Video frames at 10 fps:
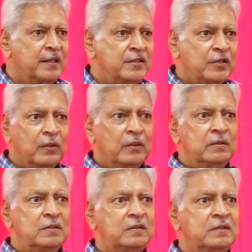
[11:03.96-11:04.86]

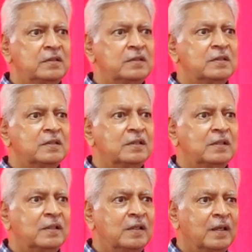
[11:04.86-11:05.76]
So,
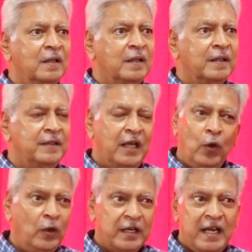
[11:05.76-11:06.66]
they are
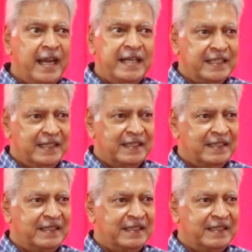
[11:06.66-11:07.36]
all related.